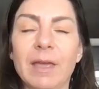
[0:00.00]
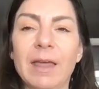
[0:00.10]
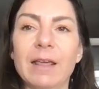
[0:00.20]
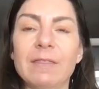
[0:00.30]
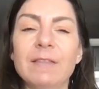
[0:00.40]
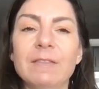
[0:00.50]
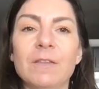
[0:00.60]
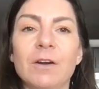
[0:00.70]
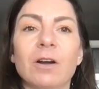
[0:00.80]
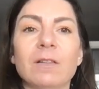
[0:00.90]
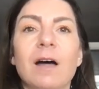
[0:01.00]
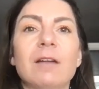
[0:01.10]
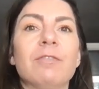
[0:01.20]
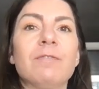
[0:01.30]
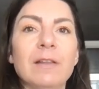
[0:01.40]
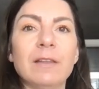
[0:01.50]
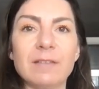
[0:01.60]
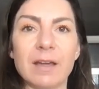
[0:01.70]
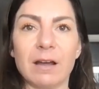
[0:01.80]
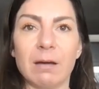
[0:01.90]
And I think that there are a lot of
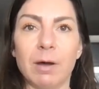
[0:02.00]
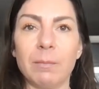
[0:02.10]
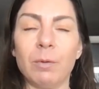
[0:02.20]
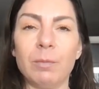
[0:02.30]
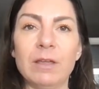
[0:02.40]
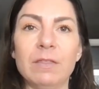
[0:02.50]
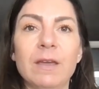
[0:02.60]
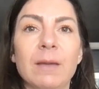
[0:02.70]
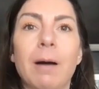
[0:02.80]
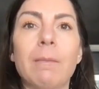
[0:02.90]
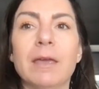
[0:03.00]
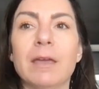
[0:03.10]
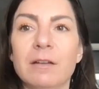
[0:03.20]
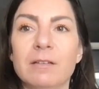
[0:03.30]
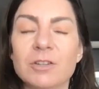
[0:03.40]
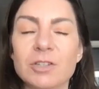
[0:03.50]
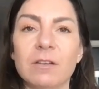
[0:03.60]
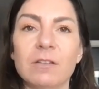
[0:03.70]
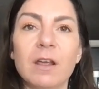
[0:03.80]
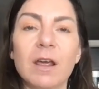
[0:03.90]
feelings that come up when we think about making
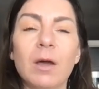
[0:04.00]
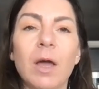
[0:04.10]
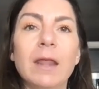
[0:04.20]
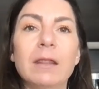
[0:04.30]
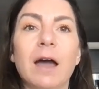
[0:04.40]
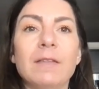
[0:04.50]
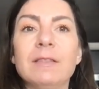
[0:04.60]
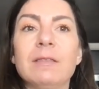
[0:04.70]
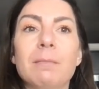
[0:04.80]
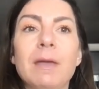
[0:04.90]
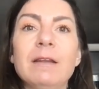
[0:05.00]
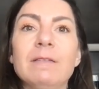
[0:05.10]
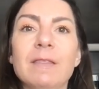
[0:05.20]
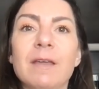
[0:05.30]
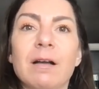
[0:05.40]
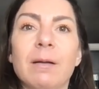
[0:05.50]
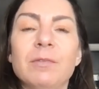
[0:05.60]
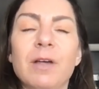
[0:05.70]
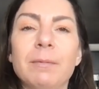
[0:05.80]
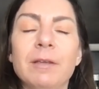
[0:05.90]
decisions and i think the main thing that
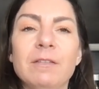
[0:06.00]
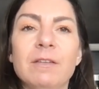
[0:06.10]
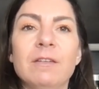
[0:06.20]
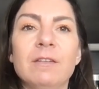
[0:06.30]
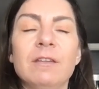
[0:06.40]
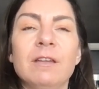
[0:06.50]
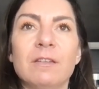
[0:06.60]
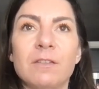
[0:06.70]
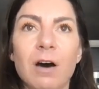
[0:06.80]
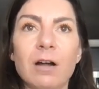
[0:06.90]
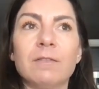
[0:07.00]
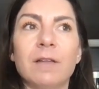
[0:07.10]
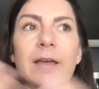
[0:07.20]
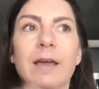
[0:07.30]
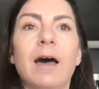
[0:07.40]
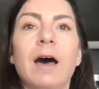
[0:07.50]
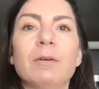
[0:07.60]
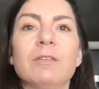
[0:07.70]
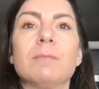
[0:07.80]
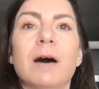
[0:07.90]
comes up is this this thought of like
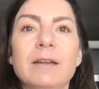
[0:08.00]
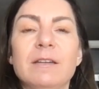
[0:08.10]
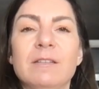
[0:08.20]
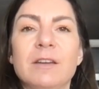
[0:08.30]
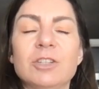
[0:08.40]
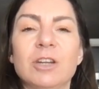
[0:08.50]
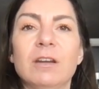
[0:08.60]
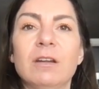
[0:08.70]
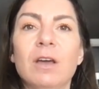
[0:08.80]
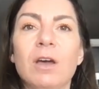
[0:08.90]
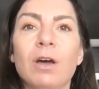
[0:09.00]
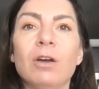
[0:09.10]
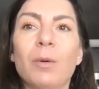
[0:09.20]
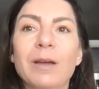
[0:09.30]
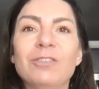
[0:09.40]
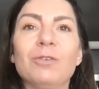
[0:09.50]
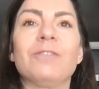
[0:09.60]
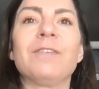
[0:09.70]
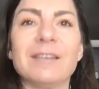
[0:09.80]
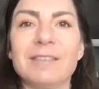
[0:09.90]
how is my decision going to
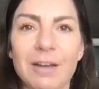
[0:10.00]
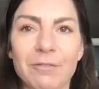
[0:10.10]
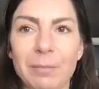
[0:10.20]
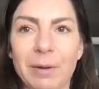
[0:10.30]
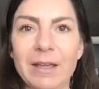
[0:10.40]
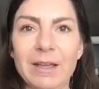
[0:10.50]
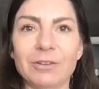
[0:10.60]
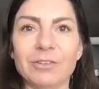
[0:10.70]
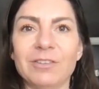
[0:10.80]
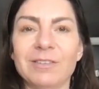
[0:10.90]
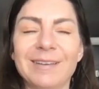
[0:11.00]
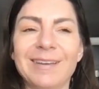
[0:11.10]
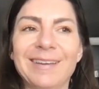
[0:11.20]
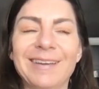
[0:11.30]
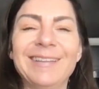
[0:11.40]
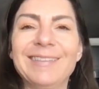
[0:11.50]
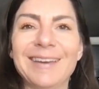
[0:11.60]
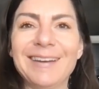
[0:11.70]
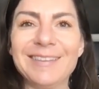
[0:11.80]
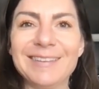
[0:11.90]
affect everybody else and at
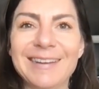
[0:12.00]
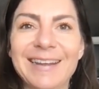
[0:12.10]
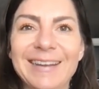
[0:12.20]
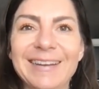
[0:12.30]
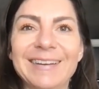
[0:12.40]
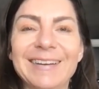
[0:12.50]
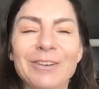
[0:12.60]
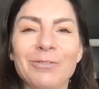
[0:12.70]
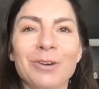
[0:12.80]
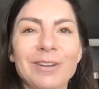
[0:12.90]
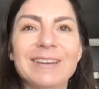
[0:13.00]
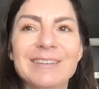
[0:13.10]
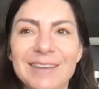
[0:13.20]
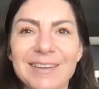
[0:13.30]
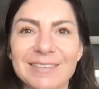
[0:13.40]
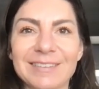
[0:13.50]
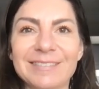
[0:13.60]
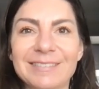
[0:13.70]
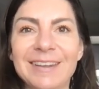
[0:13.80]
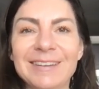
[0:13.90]
the end of the day it really doesn't
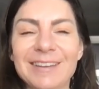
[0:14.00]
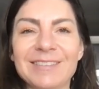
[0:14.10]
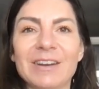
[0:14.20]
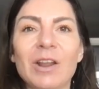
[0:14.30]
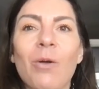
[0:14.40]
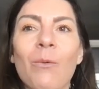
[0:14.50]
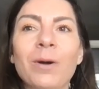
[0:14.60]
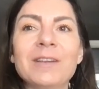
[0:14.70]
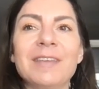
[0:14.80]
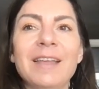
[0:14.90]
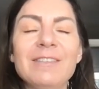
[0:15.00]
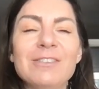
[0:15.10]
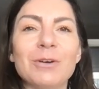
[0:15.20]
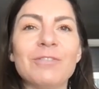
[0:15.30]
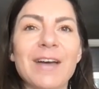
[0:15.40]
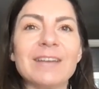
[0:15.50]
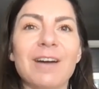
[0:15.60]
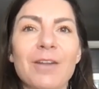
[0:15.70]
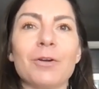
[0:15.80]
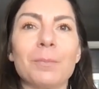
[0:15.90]
it doesn't what tends to
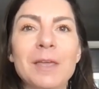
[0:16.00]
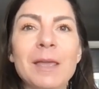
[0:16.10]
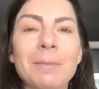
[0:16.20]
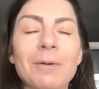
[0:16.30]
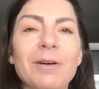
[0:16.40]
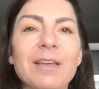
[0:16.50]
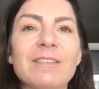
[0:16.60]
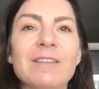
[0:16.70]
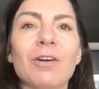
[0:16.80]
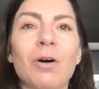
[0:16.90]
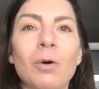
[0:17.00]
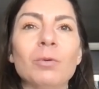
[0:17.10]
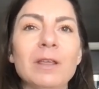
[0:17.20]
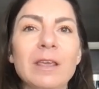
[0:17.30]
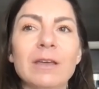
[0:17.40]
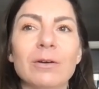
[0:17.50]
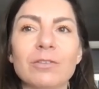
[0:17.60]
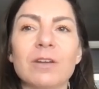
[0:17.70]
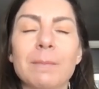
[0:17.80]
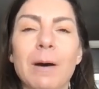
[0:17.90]
affect other people is their own
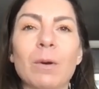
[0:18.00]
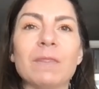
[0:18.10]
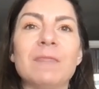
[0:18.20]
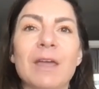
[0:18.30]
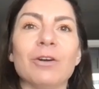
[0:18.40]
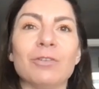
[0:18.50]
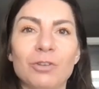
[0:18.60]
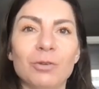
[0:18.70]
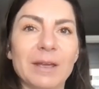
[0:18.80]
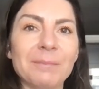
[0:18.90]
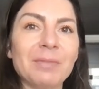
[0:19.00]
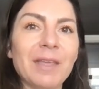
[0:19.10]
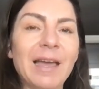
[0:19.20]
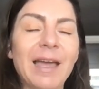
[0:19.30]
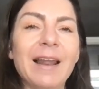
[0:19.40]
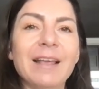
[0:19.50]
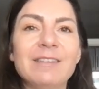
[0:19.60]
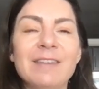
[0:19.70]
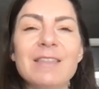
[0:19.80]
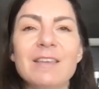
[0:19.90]
guilt about what they're doing and i
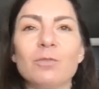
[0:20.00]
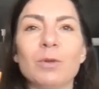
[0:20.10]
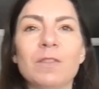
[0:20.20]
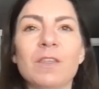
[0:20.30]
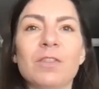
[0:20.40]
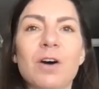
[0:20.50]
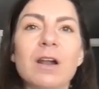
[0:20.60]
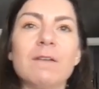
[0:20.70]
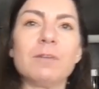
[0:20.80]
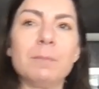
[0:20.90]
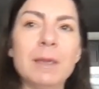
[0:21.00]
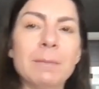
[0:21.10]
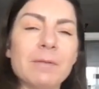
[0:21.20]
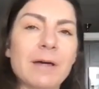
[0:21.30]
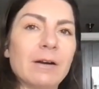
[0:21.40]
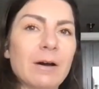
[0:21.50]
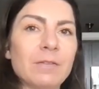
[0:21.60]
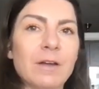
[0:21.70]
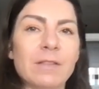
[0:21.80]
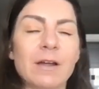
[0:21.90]
say this with the thought of the people that are
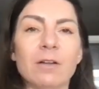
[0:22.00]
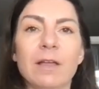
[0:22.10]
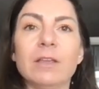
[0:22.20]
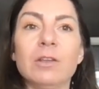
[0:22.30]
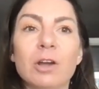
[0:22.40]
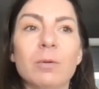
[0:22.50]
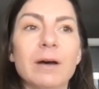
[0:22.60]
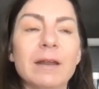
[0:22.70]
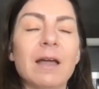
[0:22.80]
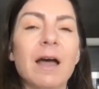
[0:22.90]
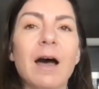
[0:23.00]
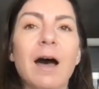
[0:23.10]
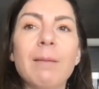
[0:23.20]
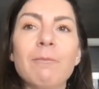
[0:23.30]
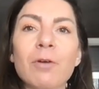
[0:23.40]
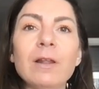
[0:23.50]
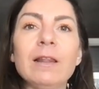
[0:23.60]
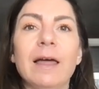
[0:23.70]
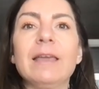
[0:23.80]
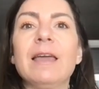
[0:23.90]
out there that are like you know what I'm
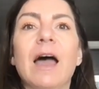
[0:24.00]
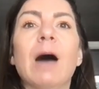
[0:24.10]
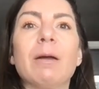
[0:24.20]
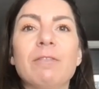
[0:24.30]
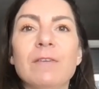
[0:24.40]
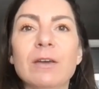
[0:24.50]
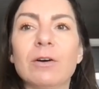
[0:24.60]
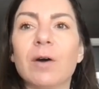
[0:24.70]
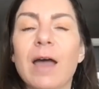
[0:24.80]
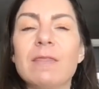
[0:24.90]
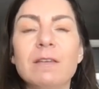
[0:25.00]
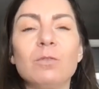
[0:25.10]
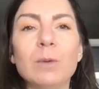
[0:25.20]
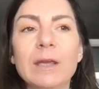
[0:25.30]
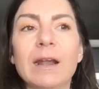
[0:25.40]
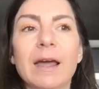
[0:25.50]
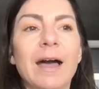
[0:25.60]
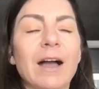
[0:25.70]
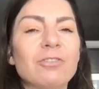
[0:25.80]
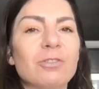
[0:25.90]
really liking how I feel. And this weekend, I
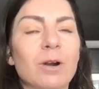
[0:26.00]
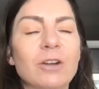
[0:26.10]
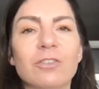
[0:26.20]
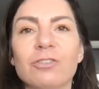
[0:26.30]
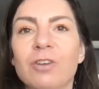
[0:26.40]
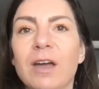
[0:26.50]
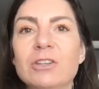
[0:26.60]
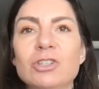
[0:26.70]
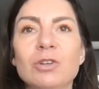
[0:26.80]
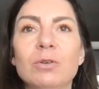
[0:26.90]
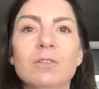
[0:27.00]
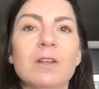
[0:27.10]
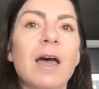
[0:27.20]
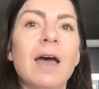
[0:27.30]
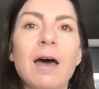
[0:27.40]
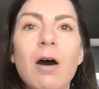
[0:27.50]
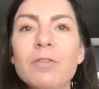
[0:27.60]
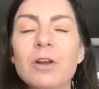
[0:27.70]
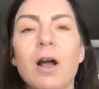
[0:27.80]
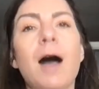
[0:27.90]
actually want to just try and choose
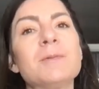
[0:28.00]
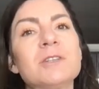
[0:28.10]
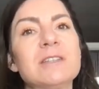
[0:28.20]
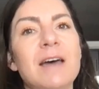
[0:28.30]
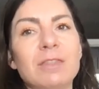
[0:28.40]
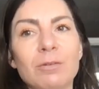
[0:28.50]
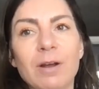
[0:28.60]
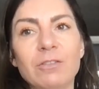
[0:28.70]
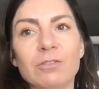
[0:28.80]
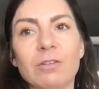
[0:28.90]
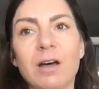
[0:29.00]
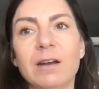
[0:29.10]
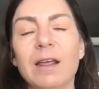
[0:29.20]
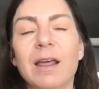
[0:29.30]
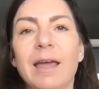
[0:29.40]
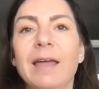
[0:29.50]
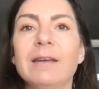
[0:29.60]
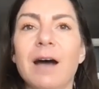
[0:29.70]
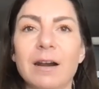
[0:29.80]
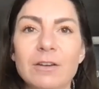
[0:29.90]
healthier options at the restaurant
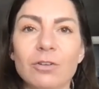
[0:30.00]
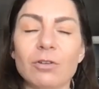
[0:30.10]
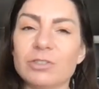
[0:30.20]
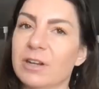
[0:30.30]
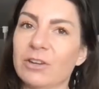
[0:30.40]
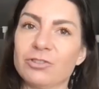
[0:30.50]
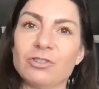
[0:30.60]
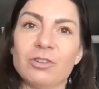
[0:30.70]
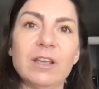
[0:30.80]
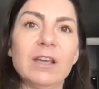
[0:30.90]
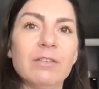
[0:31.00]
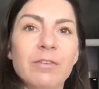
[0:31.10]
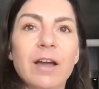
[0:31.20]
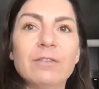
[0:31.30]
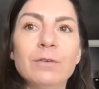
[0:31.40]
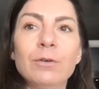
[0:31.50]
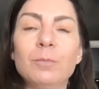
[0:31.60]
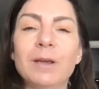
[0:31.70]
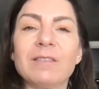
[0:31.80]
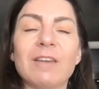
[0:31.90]
and not indulge in extra drinking and fried
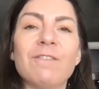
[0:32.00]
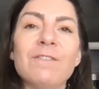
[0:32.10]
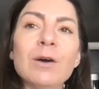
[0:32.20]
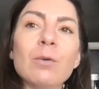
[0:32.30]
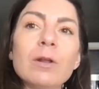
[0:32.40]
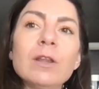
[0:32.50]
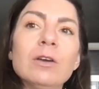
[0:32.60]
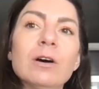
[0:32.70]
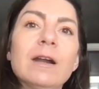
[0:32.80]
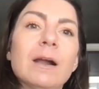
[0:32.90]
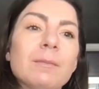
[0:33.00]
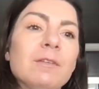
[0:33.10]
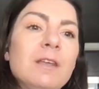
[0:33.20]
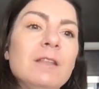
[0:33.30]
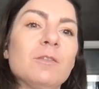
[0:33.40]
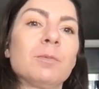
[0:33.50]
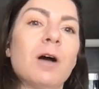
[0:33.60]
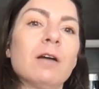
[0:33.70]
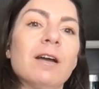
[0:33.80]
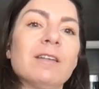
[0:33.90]
foods because I feel really good and I'm seeing this
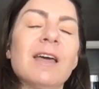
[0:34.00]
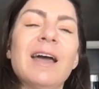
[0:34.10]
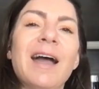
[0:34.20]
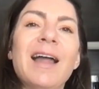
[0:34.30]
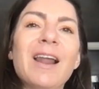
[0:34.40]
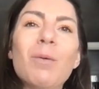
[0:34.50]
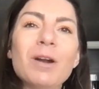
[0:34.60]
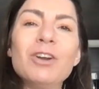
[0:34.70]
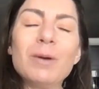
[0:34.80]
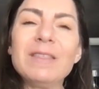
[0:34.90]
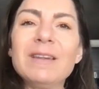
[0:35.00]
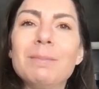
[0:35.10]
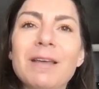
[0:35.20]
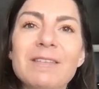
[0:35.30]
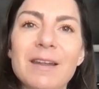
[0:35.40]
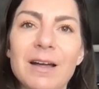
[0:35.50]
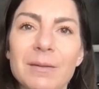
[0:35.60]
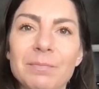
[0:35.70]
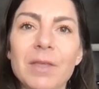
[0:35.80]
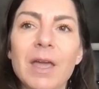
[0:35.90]
progress and I don't want to do anything to mess that
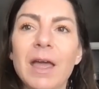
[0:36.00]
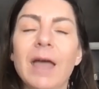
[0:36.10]
up.